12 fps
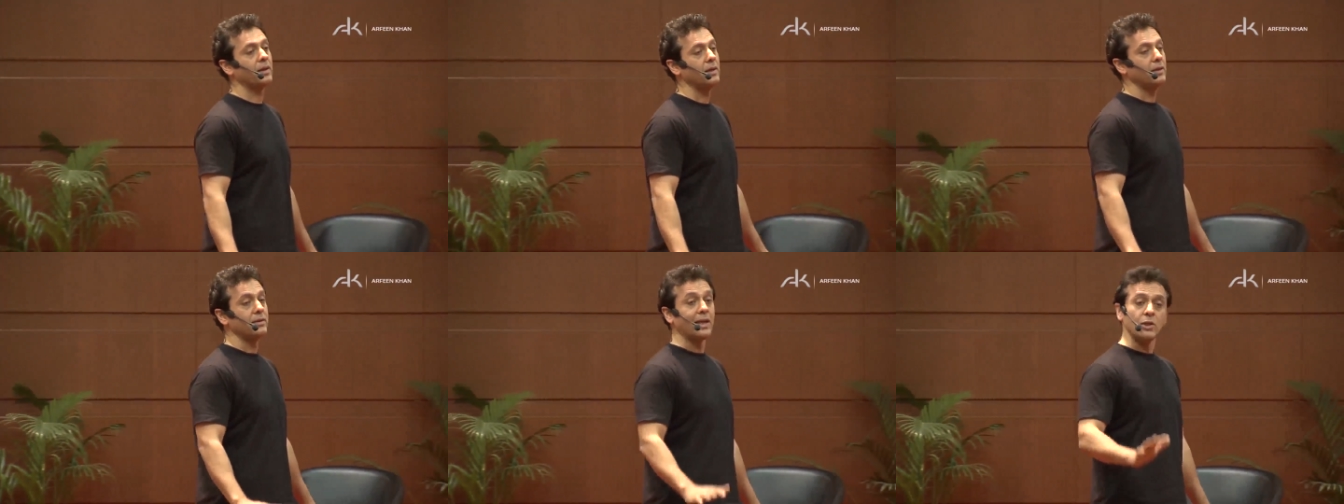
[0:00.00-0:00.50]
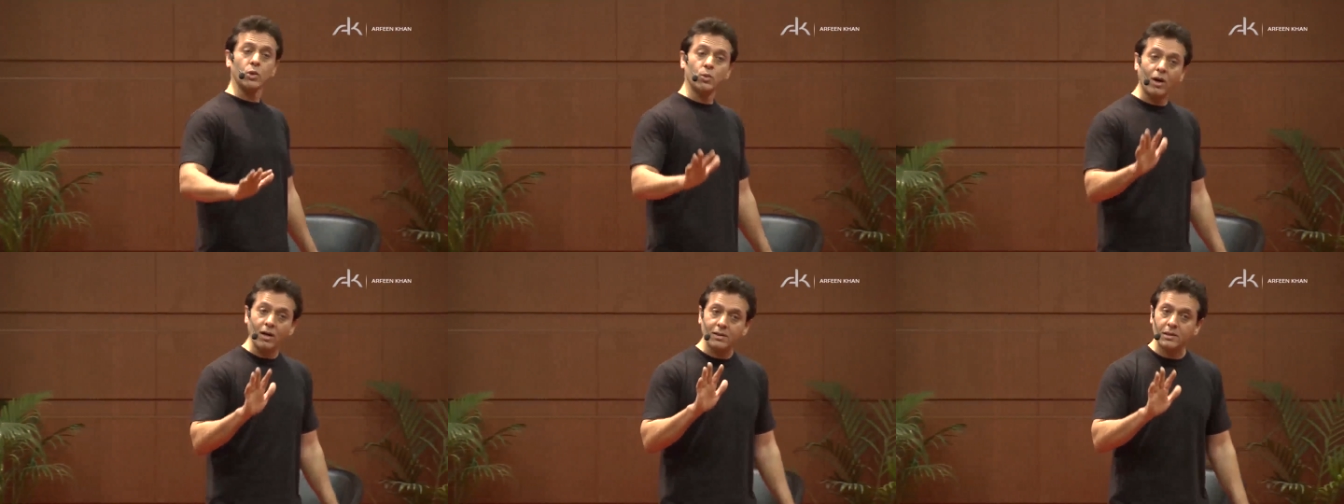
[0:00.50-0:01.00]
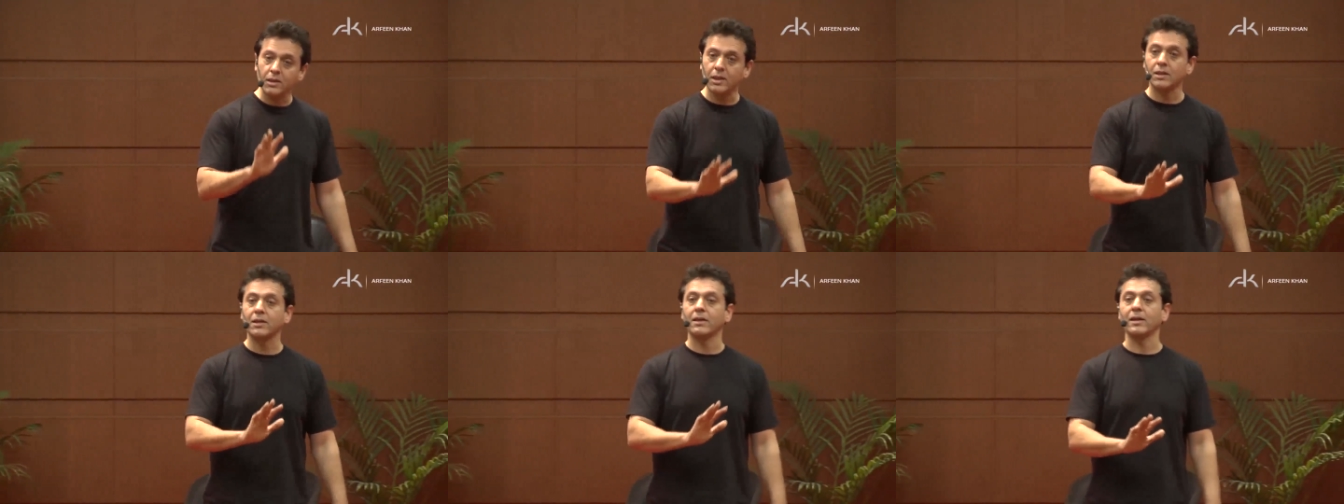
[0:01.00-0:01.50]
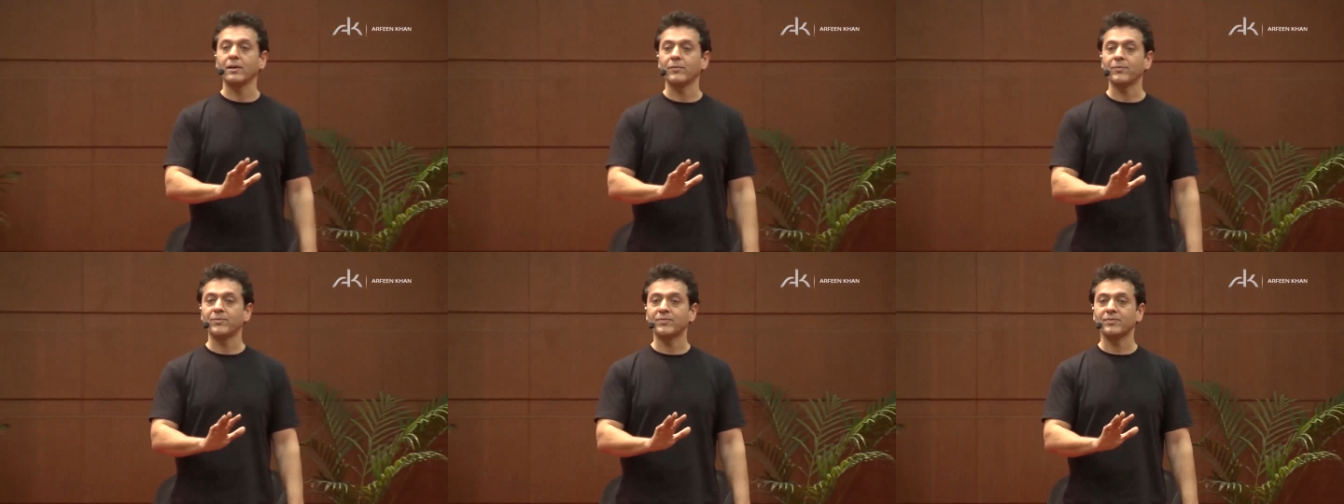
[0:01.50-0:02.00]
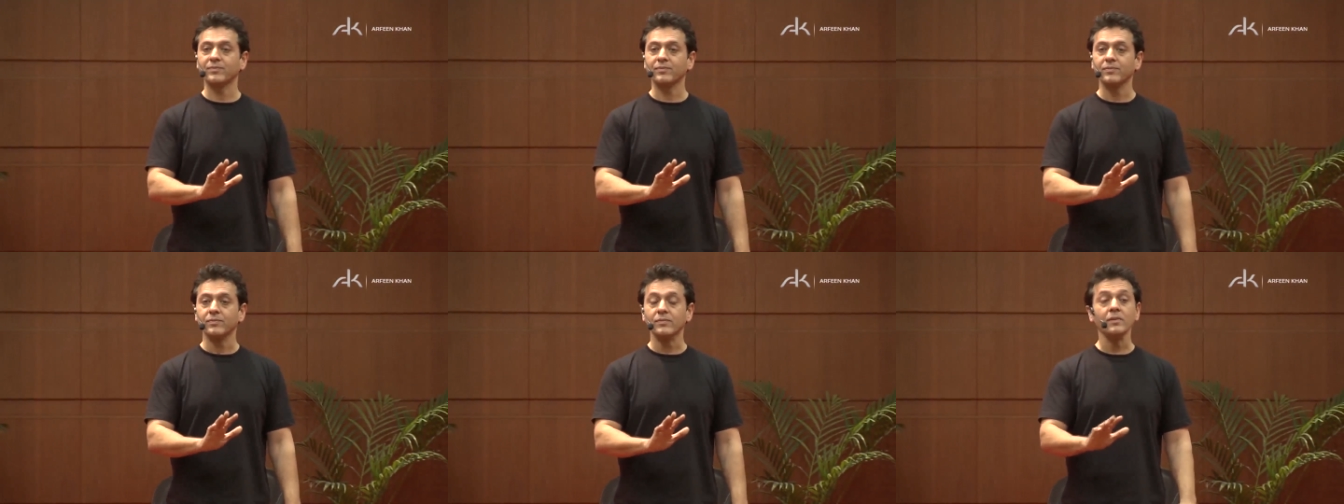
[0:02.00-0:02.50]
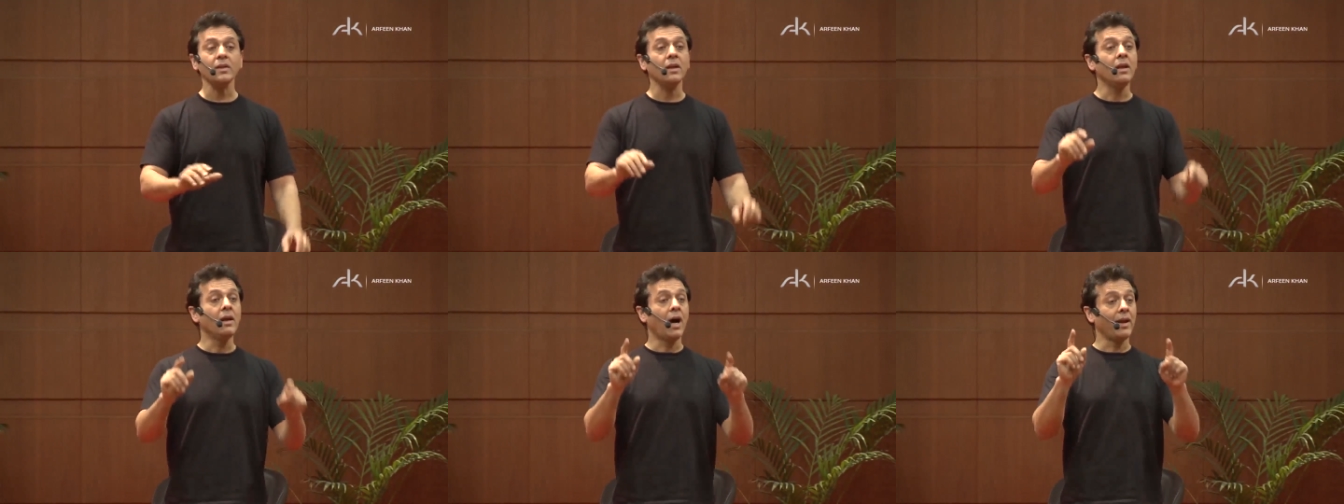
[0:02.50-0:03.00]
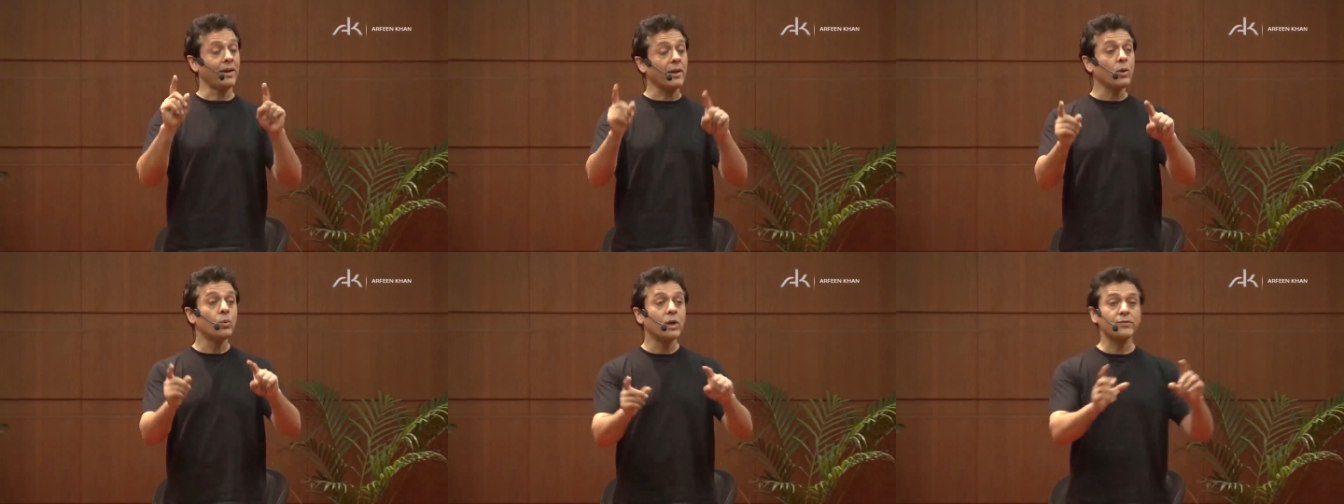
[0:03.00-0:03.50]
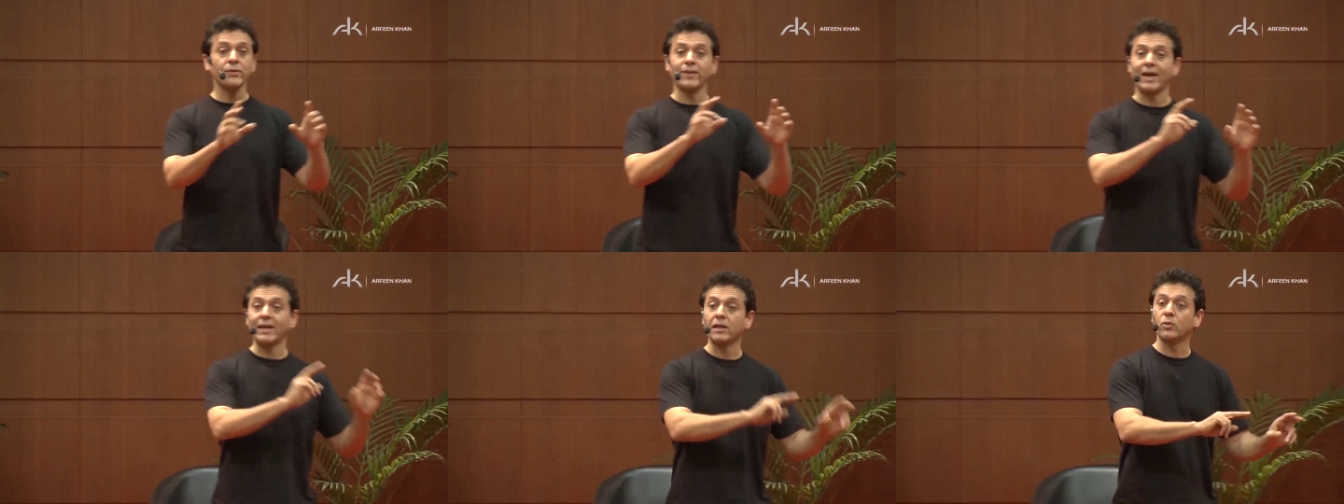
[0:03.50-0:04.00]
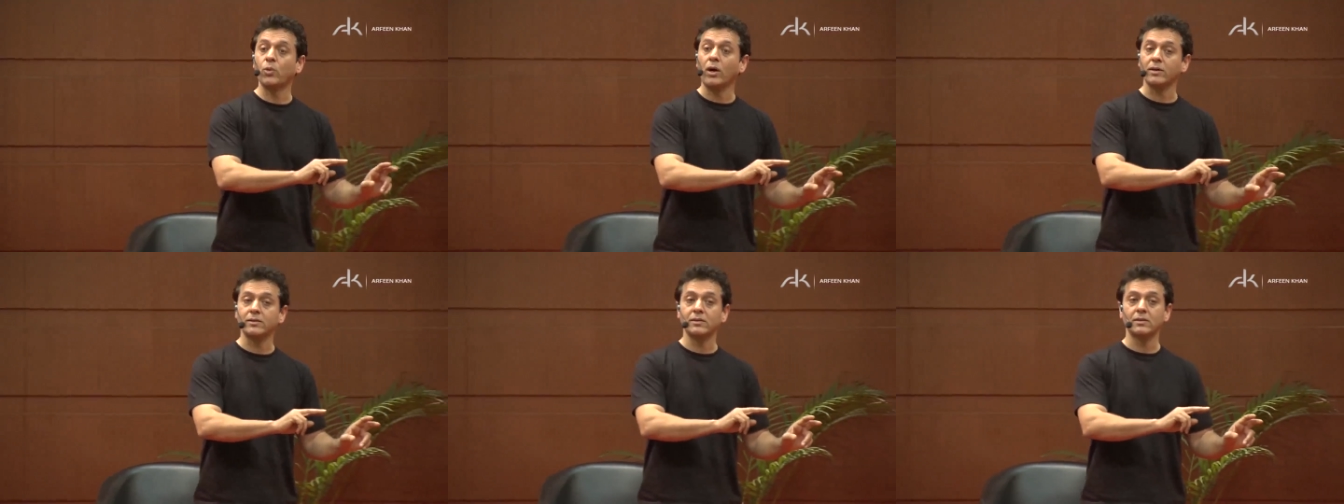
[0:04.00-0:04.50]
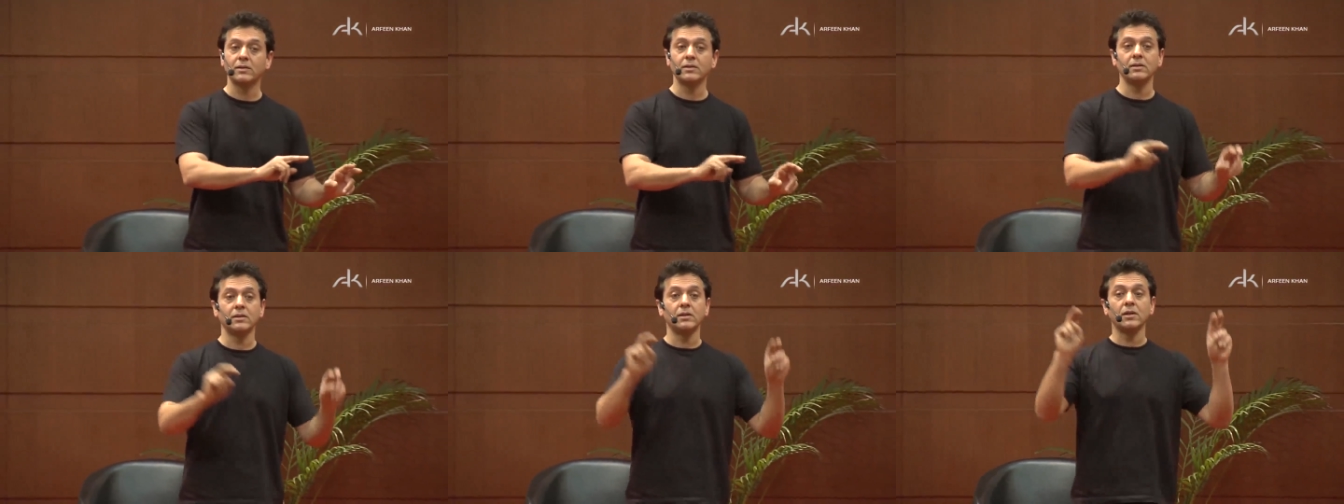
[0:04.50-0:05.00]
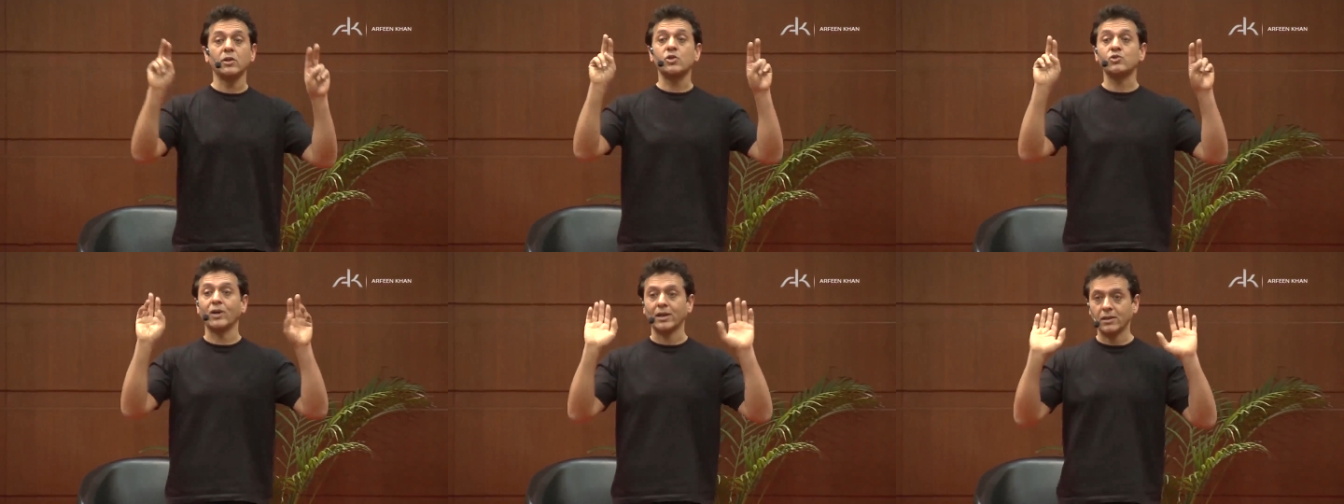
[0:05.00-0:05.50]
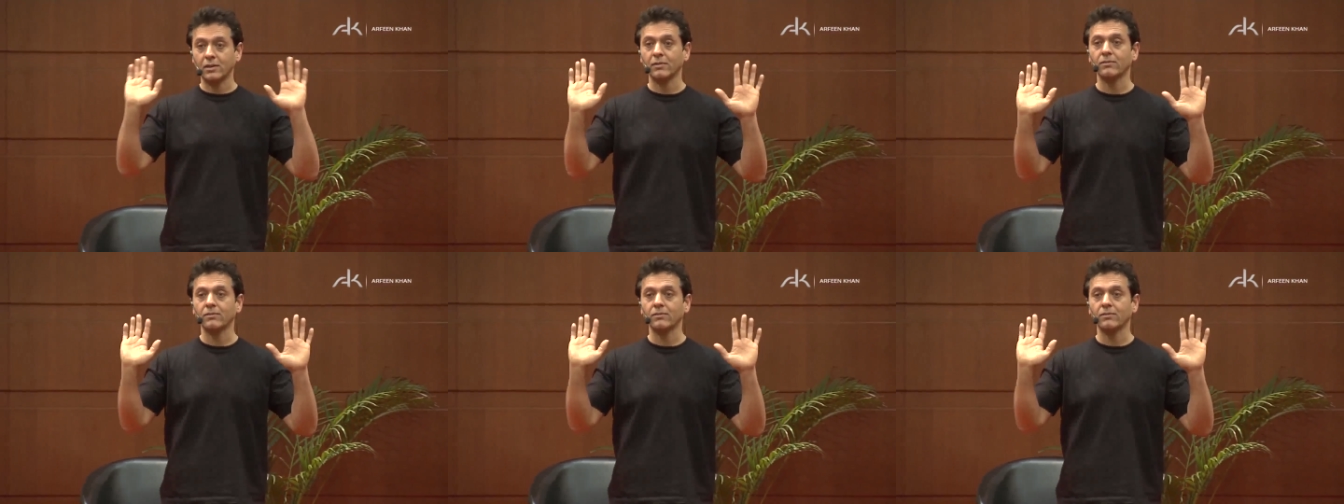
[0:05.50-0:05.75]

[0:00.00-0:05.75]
That you are consistently? Another word for that is what? Stress.